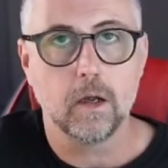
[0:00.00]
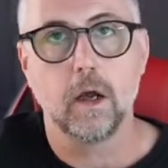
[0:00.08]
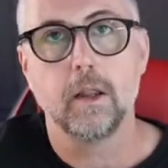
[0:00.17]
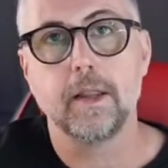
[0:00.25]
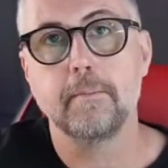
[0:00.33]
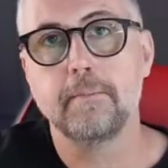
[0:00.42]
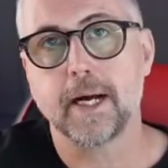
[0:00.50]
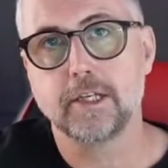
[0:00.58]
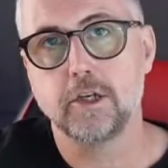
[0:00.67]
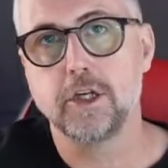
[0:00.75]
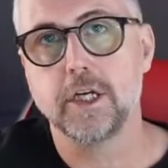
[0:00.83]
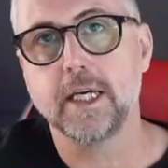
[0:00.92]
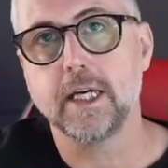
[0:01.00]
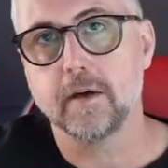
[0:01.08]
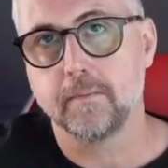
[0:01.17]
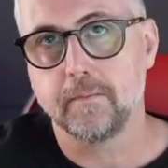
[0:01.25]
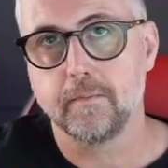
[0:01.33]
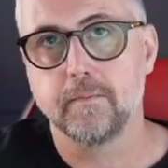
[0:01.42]
then back to G
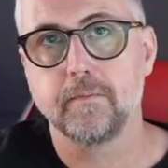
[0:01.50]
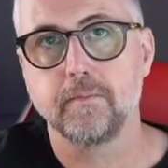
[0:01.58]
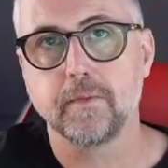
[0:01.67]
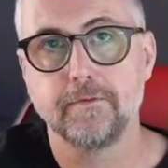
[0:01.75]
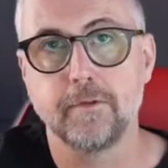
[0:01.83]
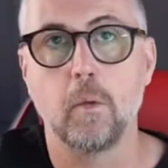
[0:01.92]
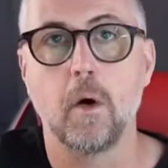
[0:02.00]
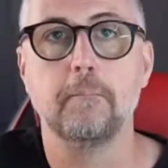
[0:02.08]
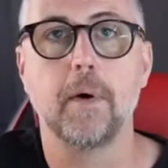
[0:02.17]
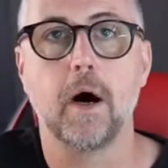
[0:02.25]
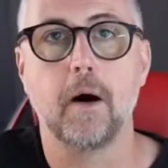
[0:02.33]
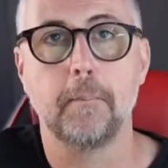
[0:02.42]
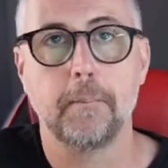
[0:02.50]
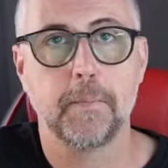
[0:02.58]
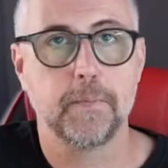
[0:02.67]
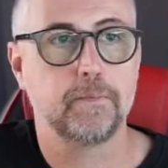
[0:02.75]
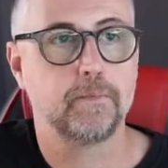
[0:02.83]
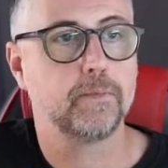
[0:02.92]
for 1 bar,
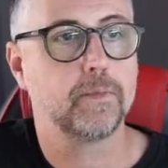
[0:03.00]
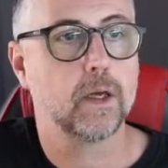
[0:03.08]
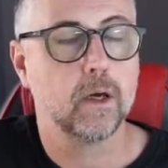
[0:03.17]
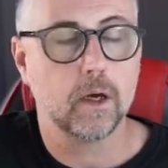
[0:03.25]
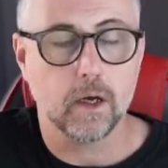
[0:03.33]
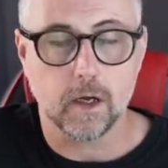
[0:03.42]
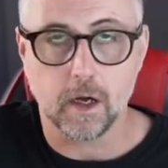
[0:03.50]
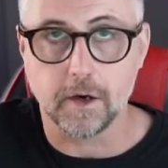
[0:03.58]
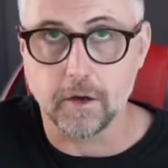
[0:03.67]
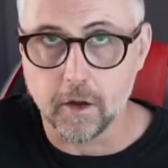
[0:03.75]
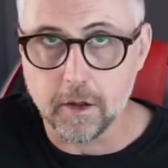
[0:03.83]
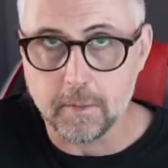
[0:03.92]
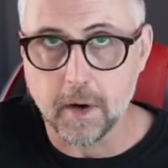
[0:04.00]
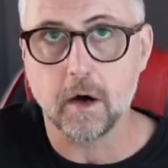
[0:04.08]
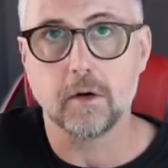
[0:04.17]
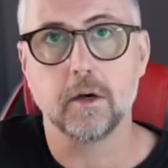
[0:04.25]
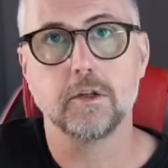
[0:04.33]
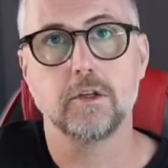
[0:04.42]
another
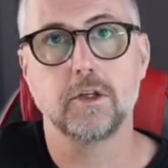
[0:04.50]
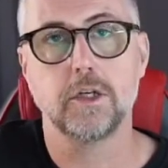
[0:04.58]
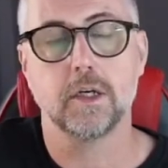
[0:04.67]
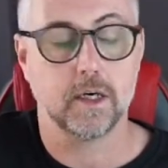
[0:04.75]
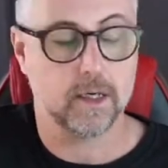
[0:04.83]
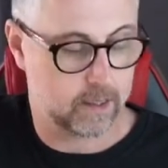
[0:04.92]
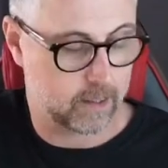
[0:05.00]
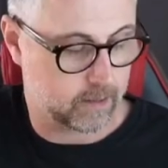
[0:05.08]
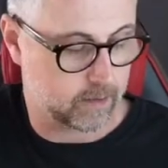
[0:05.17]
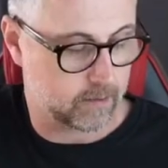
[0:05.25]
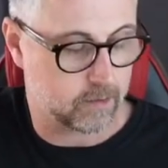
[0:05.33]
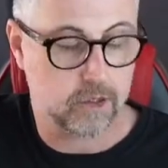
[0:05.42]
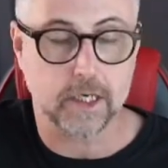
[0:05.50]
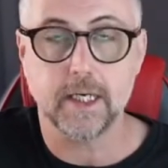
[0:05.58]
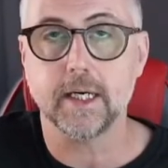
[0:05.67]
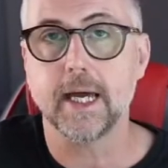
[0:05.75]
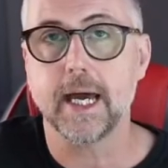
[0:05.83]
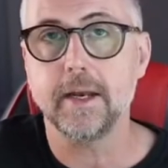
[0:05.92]
bar on G
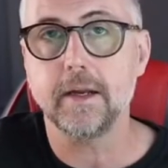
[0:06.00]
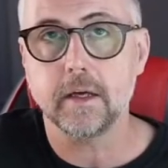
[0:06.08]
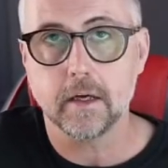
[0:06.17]
again,